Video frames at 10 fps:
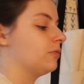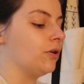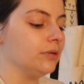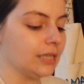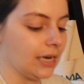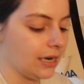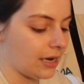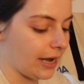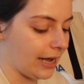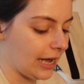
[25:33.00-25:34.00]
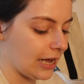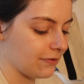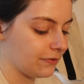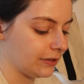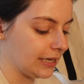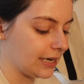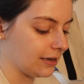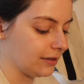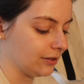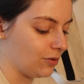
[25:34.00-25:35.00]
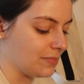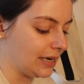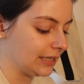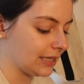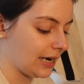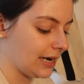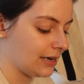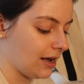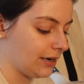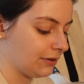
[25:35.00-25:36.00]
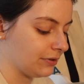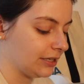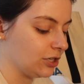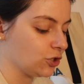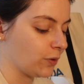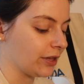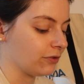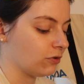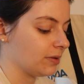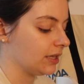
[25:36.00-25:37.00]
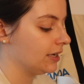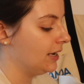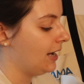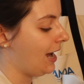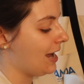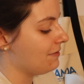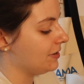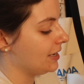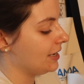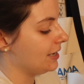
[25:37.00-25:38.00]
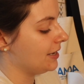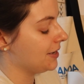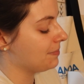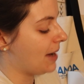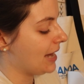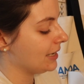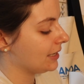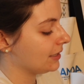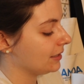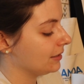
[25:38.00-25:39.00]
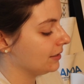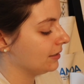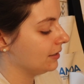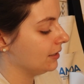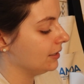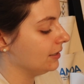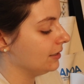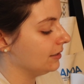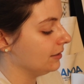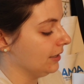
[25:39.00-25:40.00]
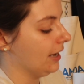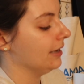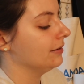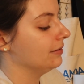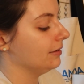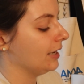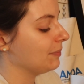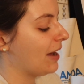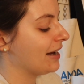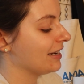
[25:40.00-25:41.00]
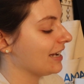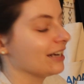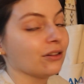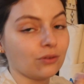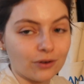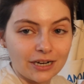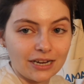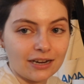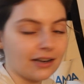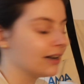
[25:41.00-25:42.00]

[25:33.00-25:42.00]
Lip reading: Rose Inc. I have like little minis that I had gotten. I really enjoy their formula. I have Igmatic, yeah, Igmatic and Alluring here.